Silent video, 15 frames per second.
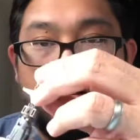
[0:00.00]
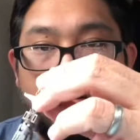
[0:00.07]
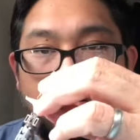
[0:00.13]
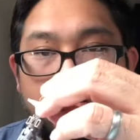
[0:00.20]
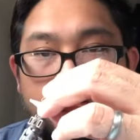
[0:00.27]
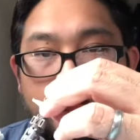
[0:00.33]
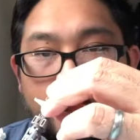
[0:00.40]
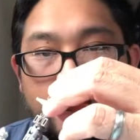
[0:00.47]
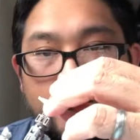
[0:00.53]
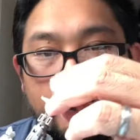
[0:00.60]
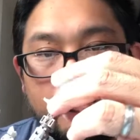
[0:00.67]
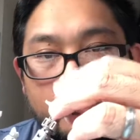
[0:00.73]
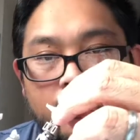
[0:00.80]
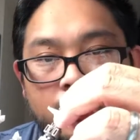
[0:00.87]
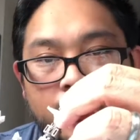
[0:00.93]
Okay,
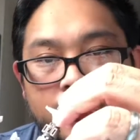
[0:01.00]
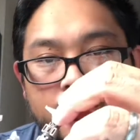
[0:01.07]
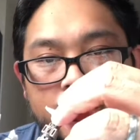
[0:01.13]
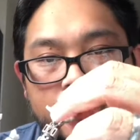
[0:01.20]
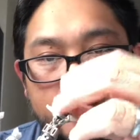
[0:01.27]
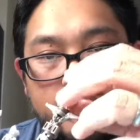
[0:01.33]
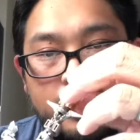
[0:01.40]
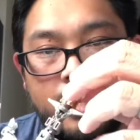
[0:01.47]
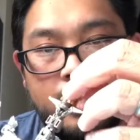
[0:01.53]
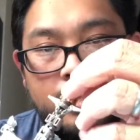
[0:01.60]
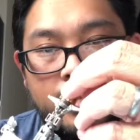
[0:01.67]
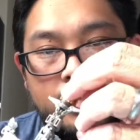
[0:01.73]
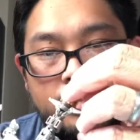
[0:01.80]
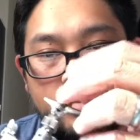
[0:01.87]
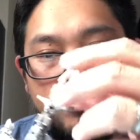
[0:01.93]
I can dig that.
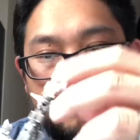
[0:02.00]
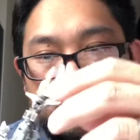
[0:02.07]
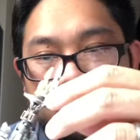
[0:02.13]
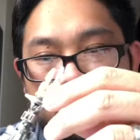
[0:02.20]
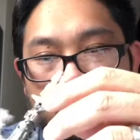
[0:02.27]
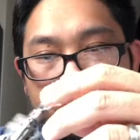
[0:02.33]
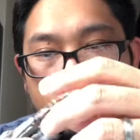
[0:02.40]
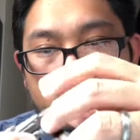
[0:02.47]
That's cool.